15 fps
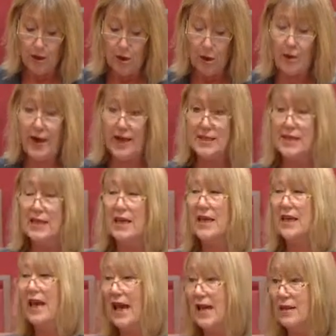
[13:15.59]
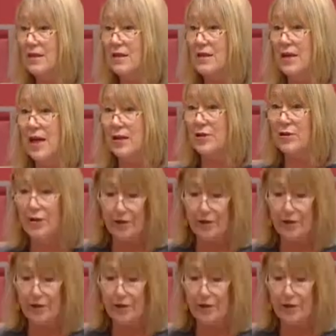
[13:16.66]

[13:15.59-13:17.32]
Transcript: on acting against the national